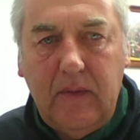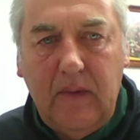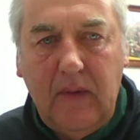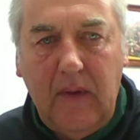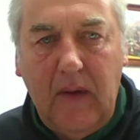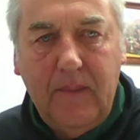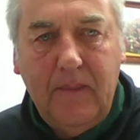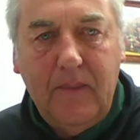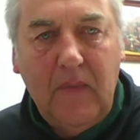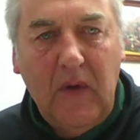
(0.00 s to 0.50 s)

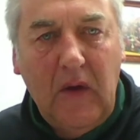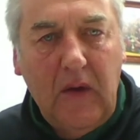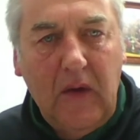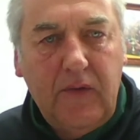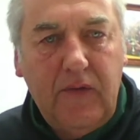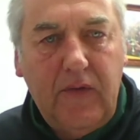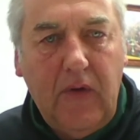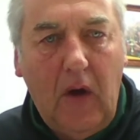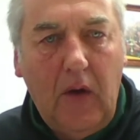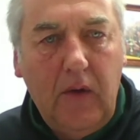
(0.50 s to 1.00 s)
and um,
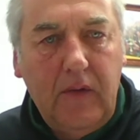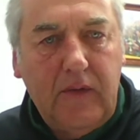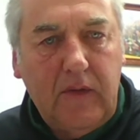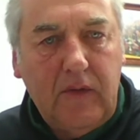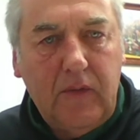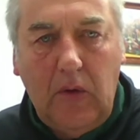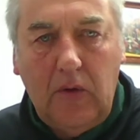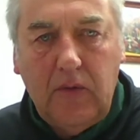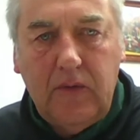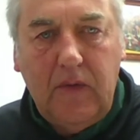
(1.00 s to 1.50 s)
shows
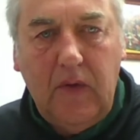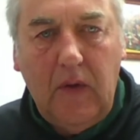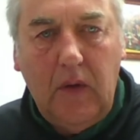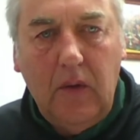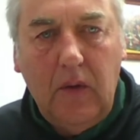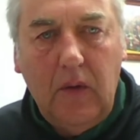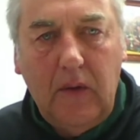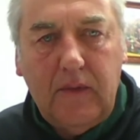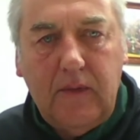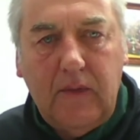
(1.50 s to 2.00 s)
as well
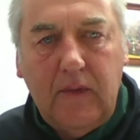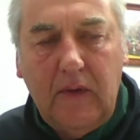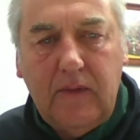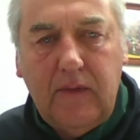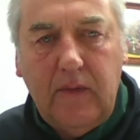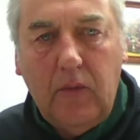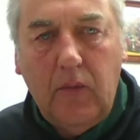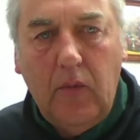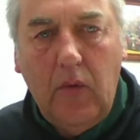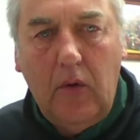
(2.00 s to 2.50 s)
too. It's
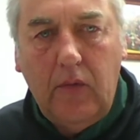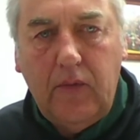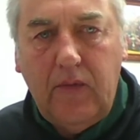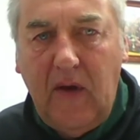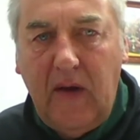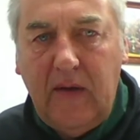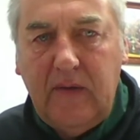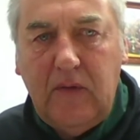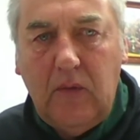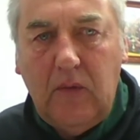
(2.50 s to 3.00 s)
it's a real
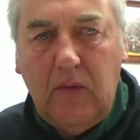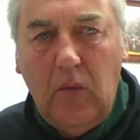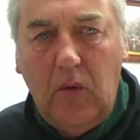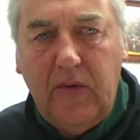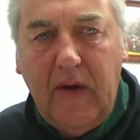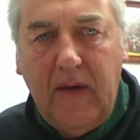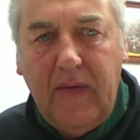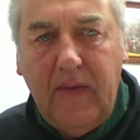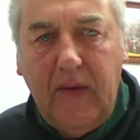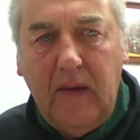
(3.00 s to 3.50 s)
changing
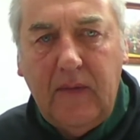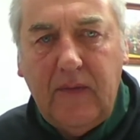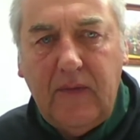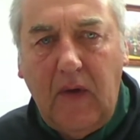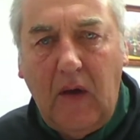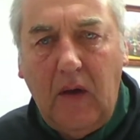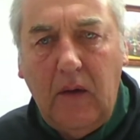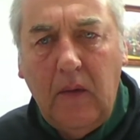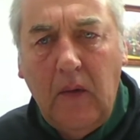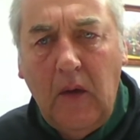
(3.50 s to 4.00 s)
world out there.
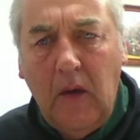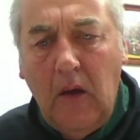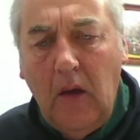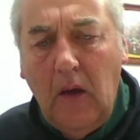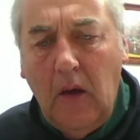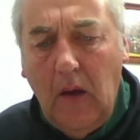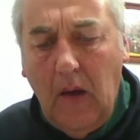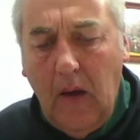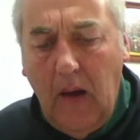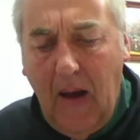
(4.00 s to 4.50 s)
So.
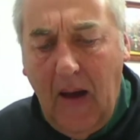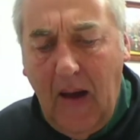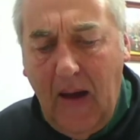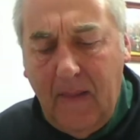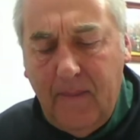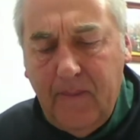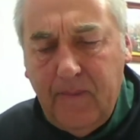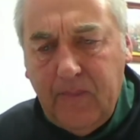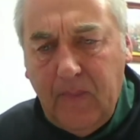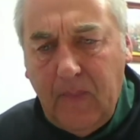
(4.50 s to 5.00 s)

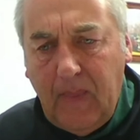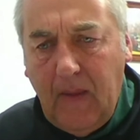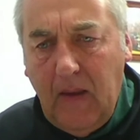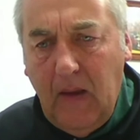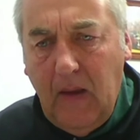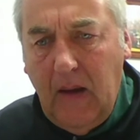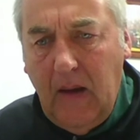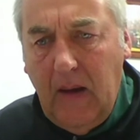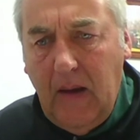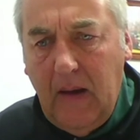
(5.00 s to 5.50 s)
Um,
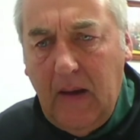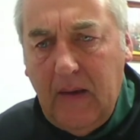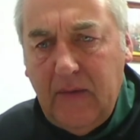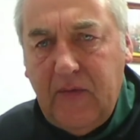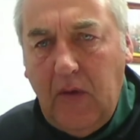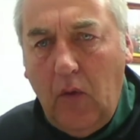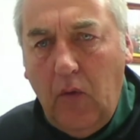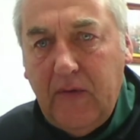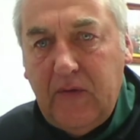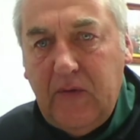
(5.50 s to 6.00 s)
uh,
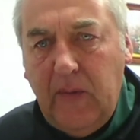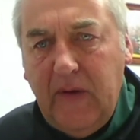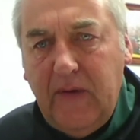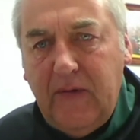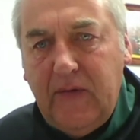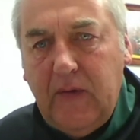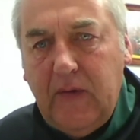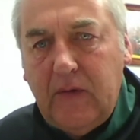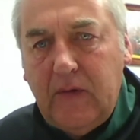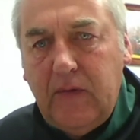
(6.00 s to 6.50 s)
so all the
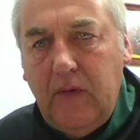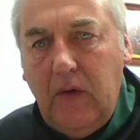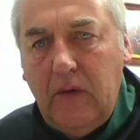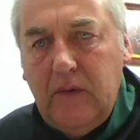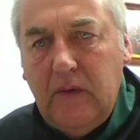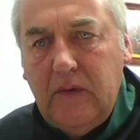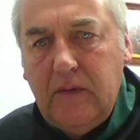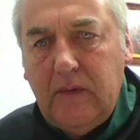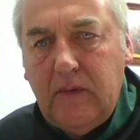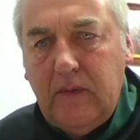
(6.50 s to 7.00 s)
26
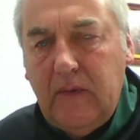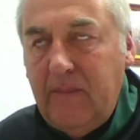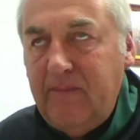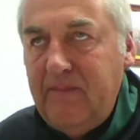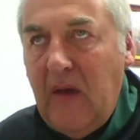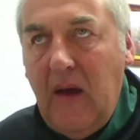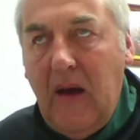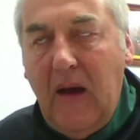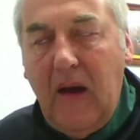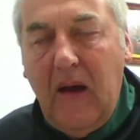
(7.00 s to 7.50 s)
unions,
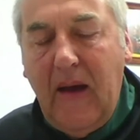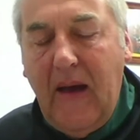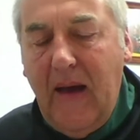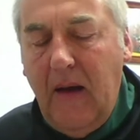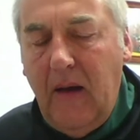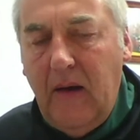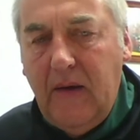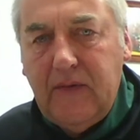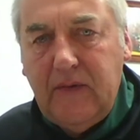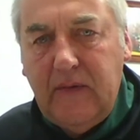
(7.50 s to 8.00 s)
uh,
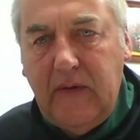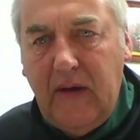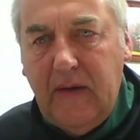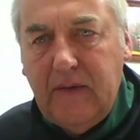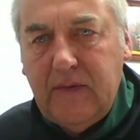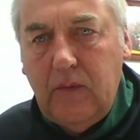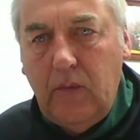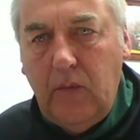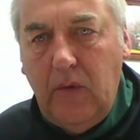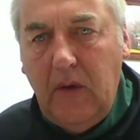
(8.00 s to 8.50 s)
hours and
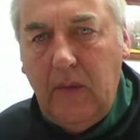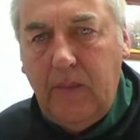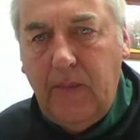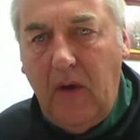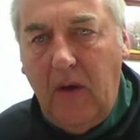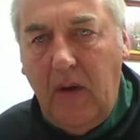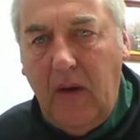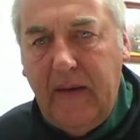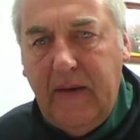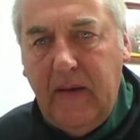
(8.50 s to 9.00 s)
hours of work
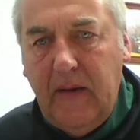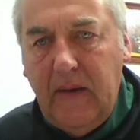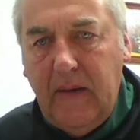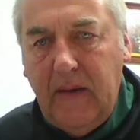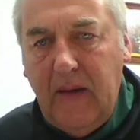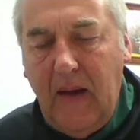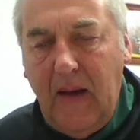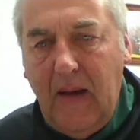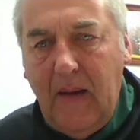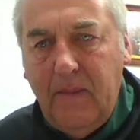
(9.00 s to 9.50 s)
behind
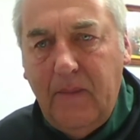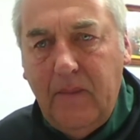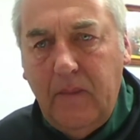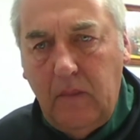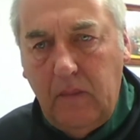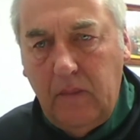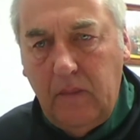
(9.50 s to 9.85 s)
it, um,